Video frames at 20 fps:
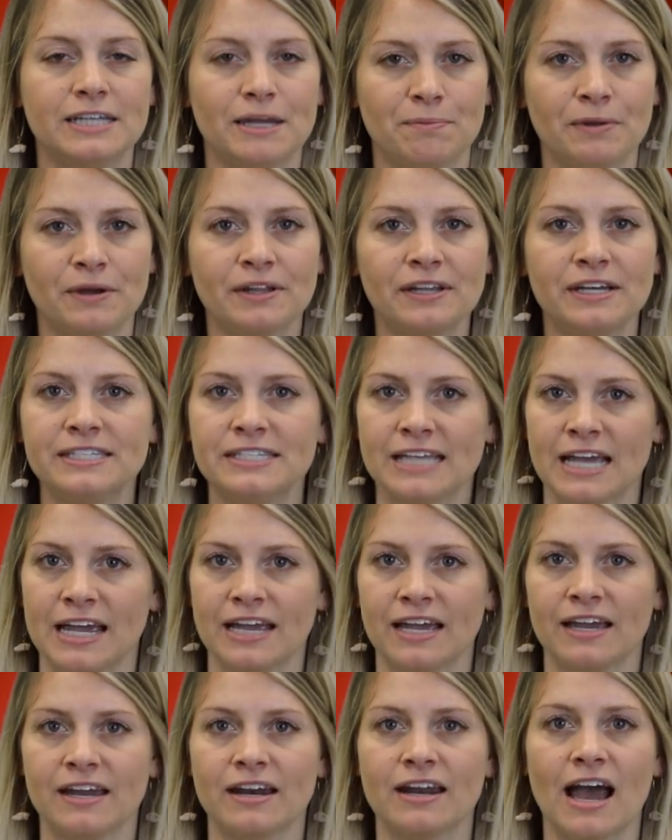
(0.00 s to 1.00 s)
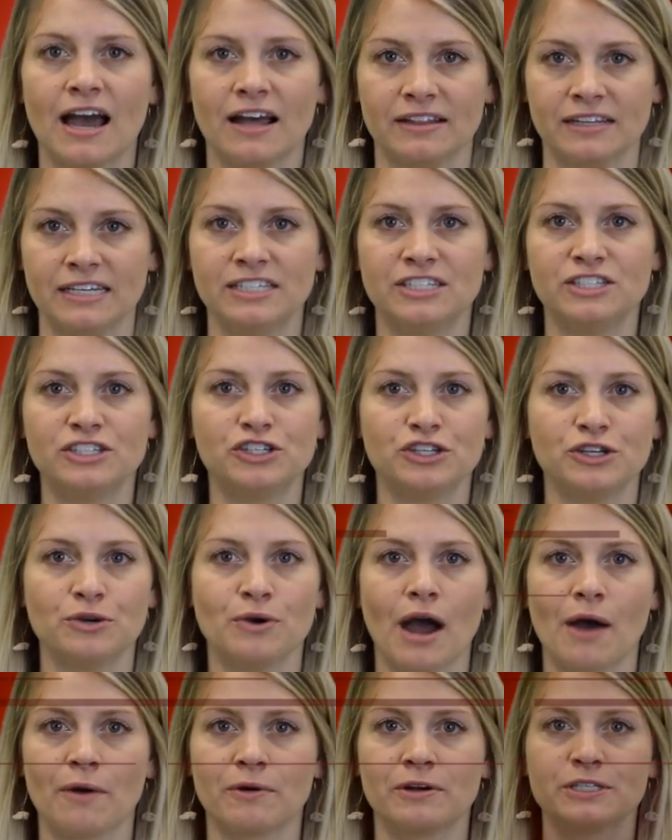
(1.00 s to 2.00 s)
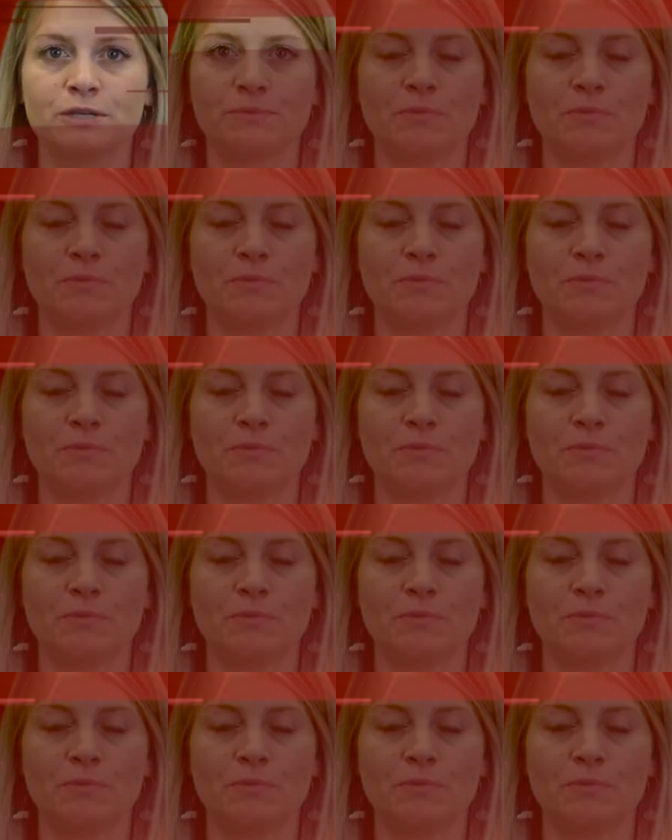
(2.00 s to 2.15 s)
typically taken at least two hours